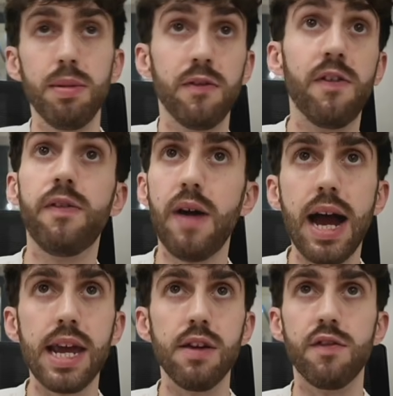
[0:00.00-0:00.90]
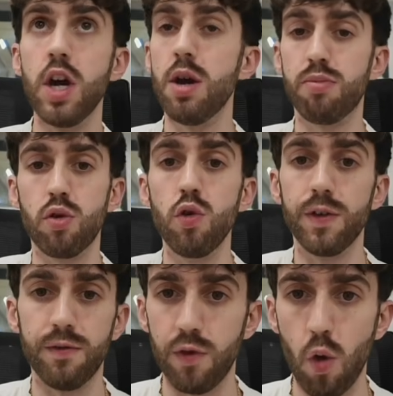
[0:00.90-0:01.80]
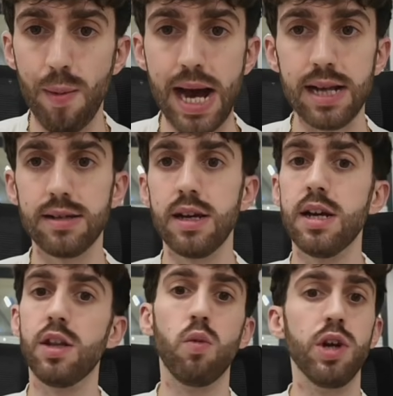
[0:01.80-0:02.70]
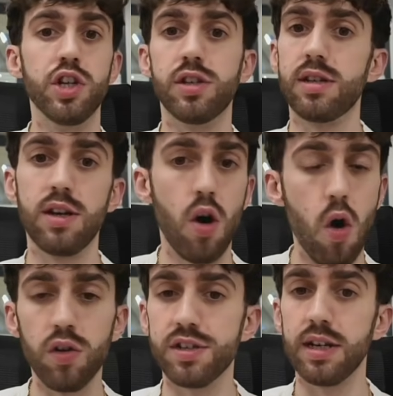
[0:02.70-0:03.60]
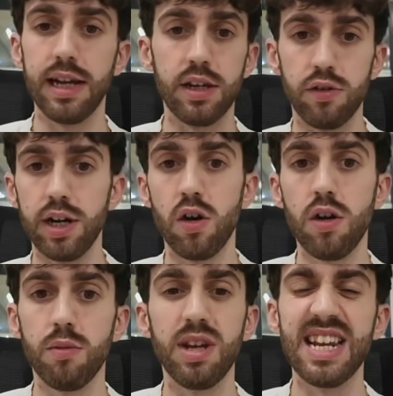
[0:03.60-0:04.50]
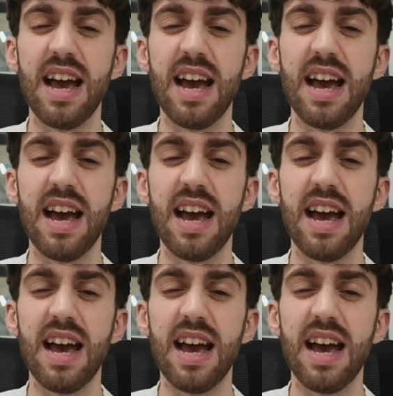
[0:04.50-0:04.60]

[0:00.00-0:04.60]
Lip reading: maybe 5 proven formats that we just constantly iterate on, and we